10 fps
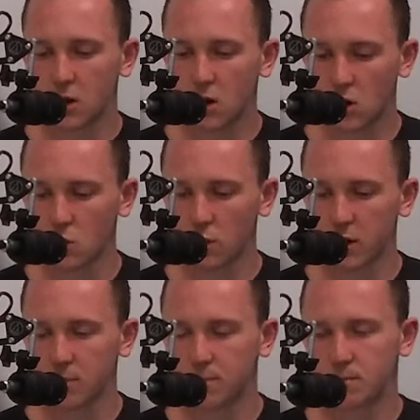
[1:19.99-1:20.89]
and
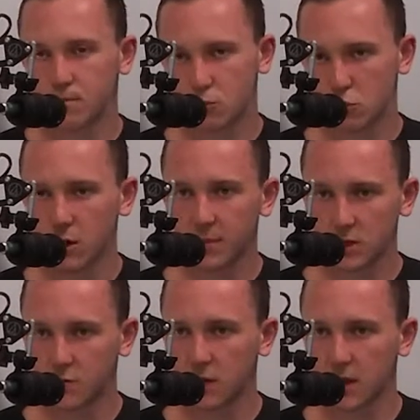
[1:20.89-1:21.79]
hardware pretty
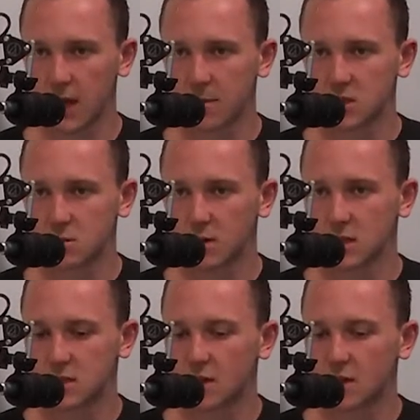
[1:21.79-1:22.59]
much for the gaming space.